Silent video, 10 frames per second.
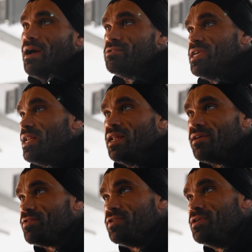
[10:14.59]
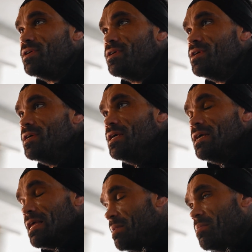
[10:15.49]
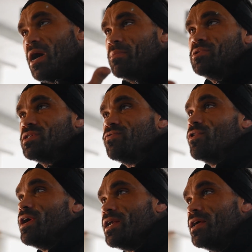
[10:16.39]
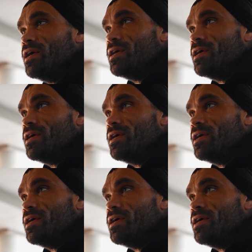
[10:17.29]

I just had enough. Like, my mind was just fried.